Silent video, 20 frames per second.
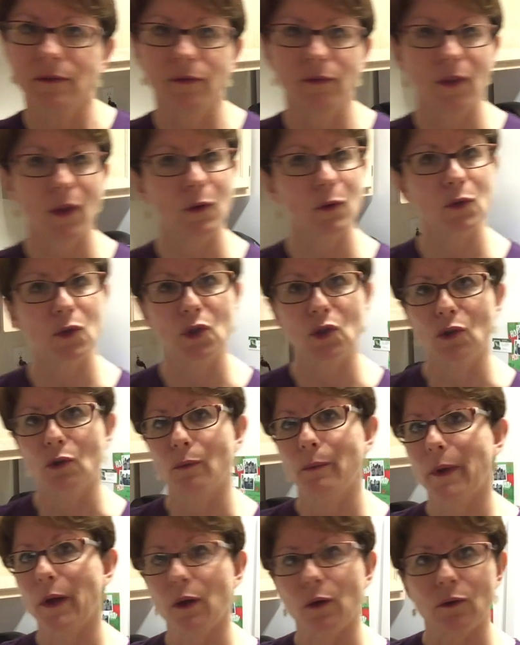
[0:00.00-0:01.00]
floats your
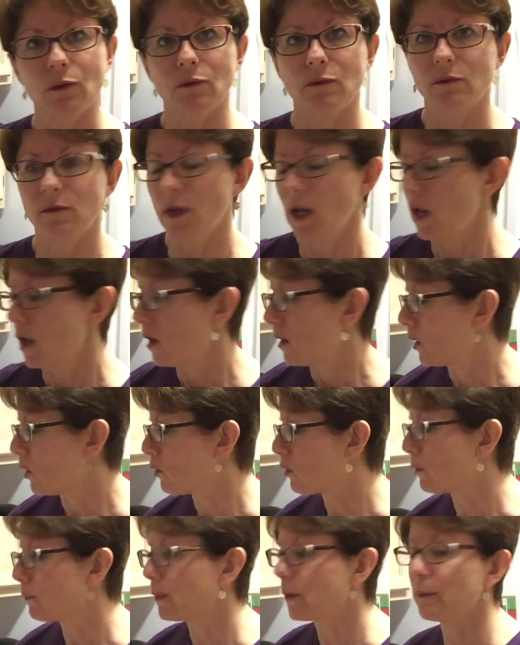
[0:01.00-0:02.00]
boat.
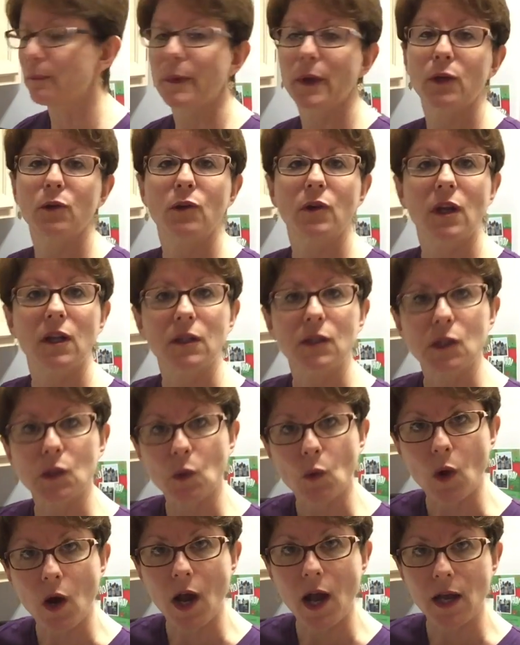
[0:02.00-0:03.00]
You can put butternut
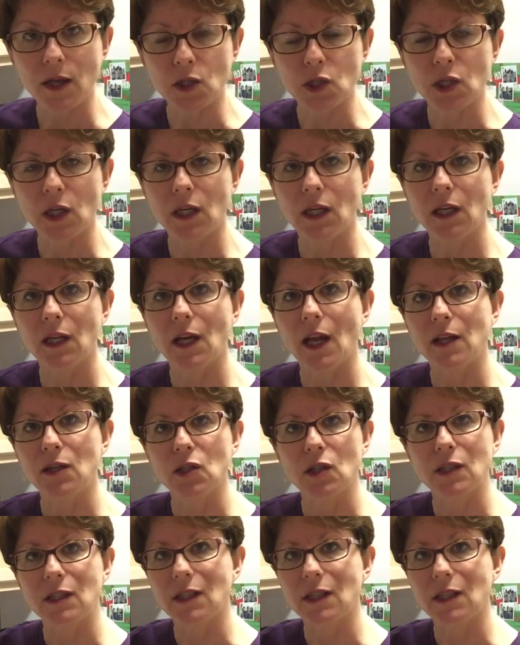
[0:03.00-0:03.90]
squash in it. I just